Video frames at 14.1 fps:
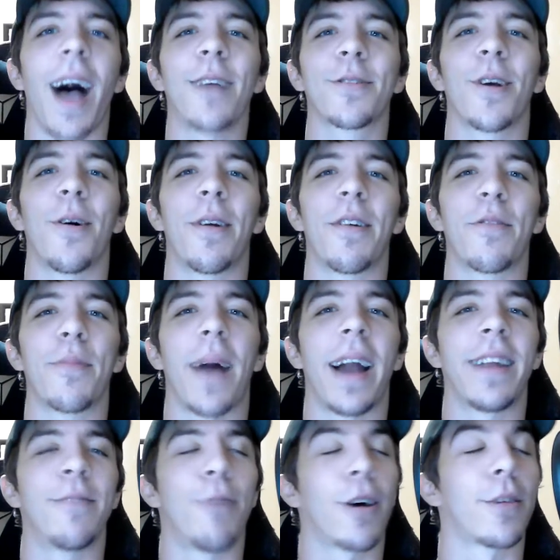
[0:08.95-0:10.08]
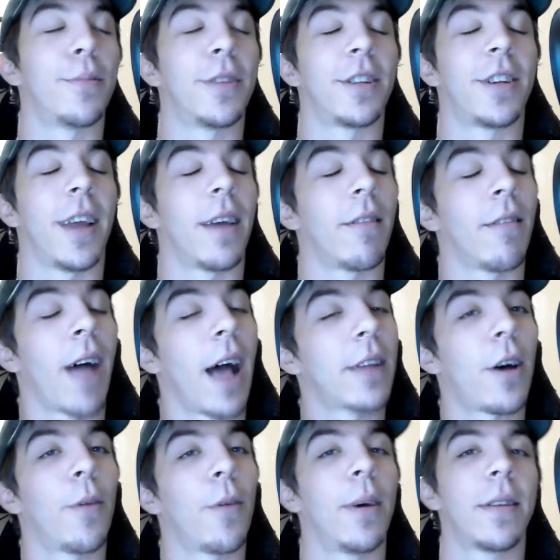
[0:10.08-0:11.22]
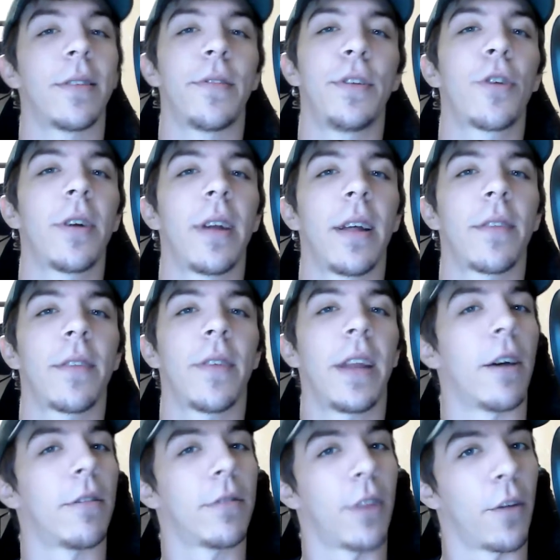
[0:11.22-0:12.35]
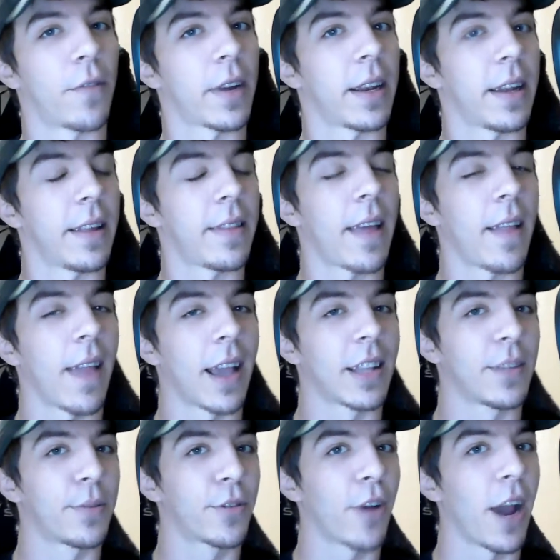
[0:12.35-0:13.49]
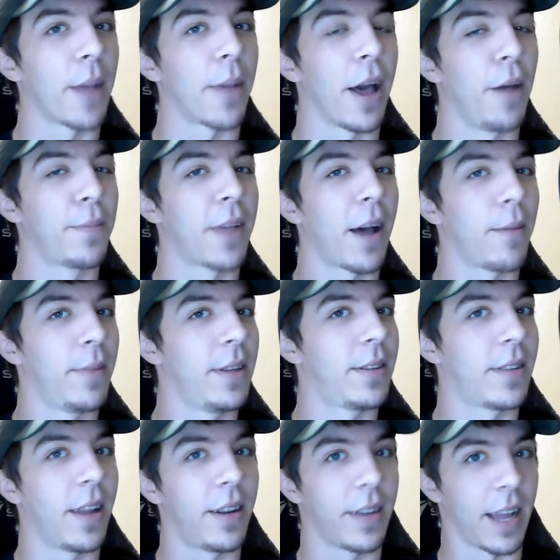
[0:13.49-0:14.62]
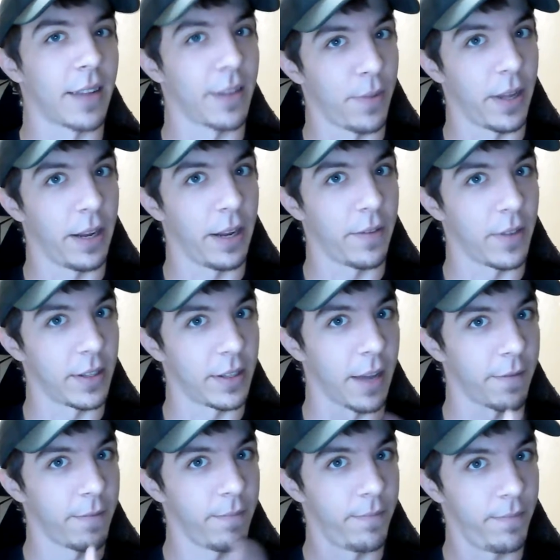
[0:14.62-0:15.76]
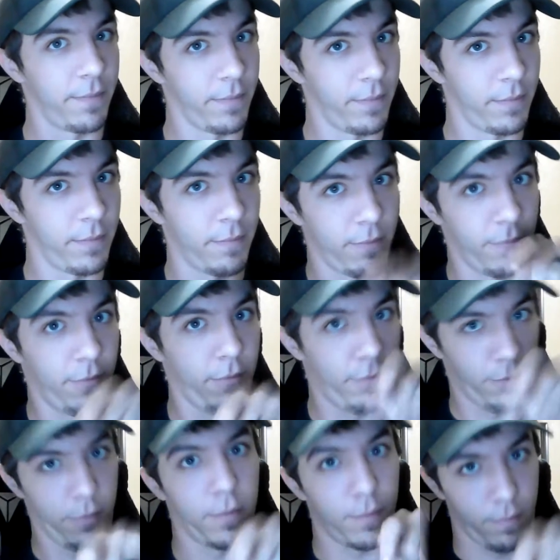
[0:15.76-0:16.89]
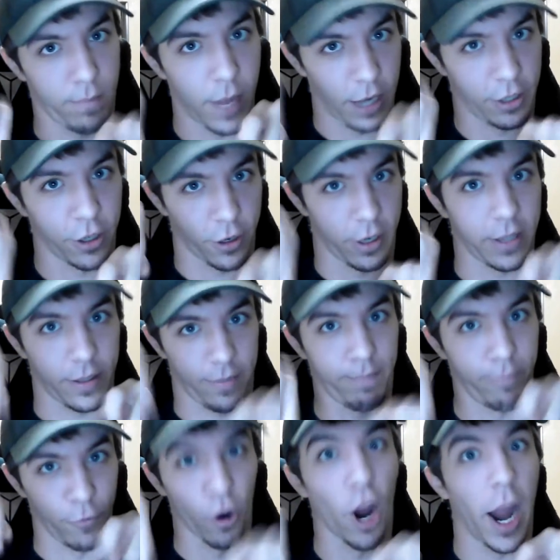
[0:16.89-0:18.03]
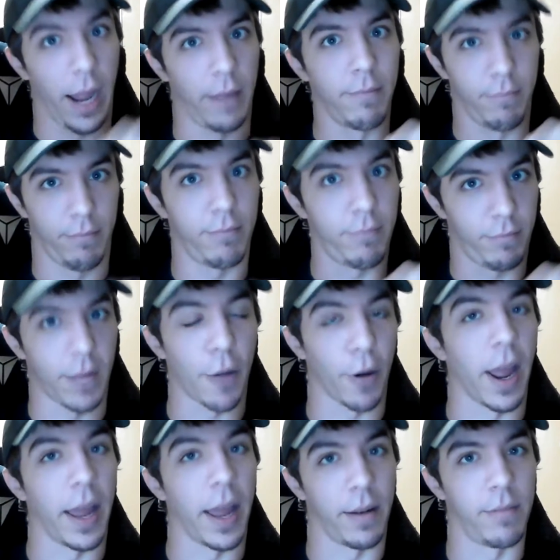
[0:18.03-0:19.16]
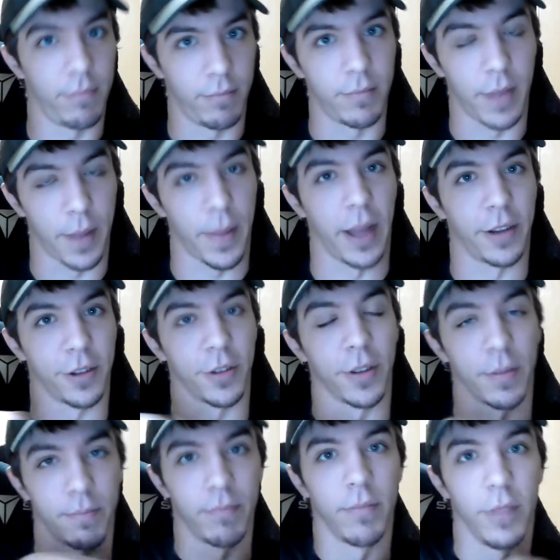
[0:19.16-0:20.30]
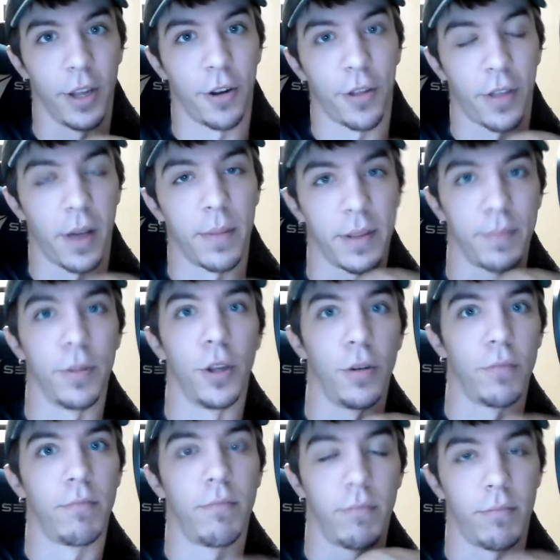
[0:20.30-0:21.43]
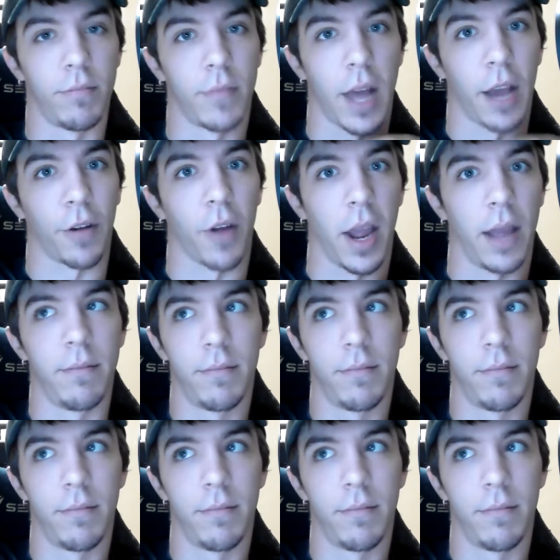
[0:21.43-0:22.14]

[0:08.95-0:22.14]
it going, everybody? Welcome to the channel. As always, if you enjoyed today's video, don't forget to hit that like and subscribe. It helps out, means a ton. You guys get plenty of fun stuff. Make sure it's gray, not red. And make sure the little thumb is blue, not gray.